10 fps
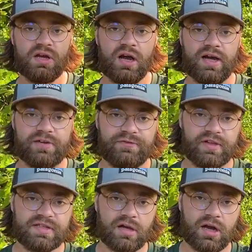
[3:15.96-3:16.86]

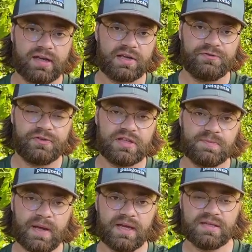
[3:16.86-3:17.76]
hiking fleece
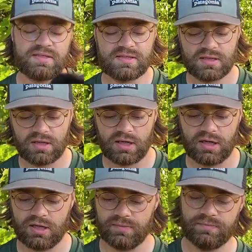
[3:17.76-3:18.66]
pants
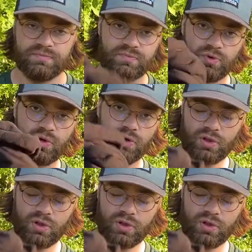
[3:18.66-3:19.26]
will go a